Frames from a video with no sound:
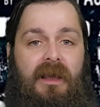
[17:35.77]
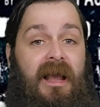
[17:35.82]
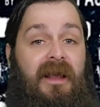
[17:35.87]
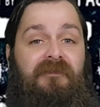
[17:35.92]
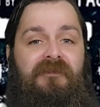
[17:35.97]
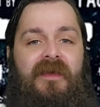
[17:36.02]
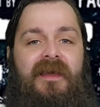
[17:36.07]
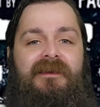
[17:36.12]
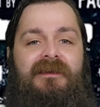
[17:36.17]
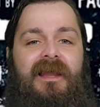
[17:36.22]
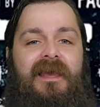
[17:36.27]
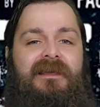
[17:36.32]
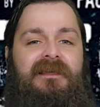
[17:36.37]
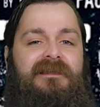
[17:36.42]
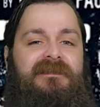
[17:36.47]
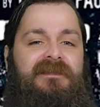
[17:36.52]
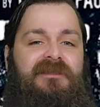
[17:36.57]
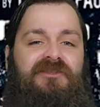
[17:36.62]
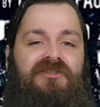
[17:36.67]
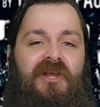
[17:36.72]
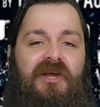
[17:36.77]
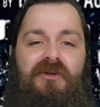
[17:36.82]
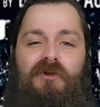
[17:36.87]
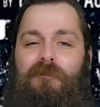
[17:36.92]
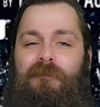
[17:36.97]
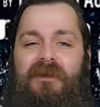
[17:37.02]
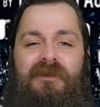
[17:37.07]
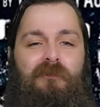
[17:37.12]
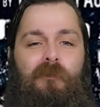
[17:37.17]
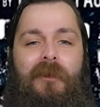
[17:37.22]
And then, ladies and
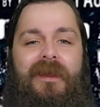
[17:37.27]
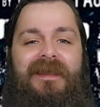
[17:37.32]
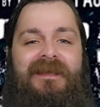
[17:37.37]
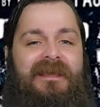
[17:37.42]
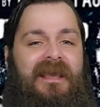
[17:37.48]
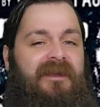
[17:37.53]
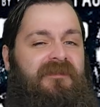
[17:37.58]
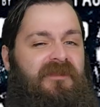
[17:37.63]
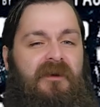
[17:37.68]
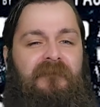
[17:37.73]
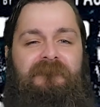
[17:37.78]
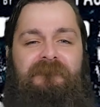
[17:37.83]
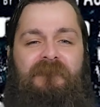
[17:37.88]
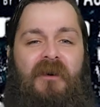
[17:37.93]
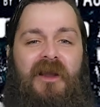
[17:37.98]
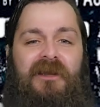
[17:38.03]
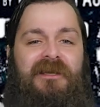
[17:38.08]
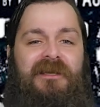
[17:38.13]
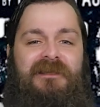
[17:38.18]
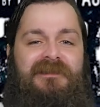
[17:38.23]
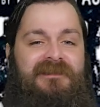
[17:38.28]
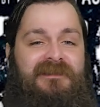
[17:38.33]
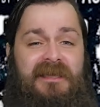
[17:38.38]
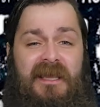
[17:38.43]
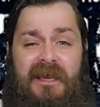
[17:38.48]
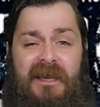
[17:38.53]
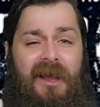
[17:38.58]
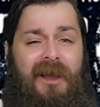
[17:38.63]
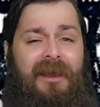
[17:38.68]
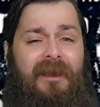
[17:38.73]
gentlemen, we get the funniest
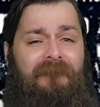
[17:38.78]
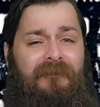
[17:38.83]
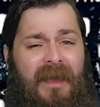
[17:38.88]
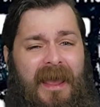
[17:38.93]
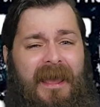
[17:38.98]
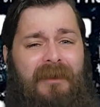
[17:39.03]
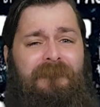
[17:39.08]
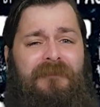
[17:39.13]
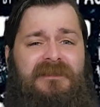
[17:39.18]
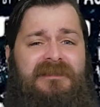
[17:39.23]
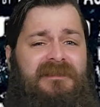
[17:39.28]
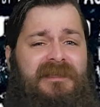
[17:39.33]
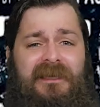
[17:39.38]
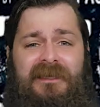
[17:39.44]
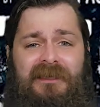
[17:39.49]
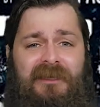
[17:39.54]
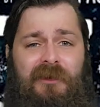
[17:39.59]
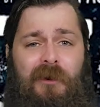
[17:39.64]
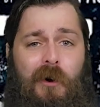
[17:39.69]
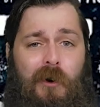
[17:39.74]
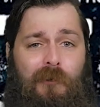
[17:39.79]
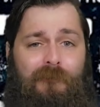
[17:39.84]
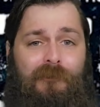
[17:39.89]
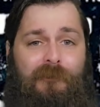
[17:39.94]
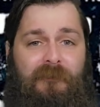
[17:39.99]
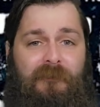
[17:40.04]
thing I have ever seen in a horror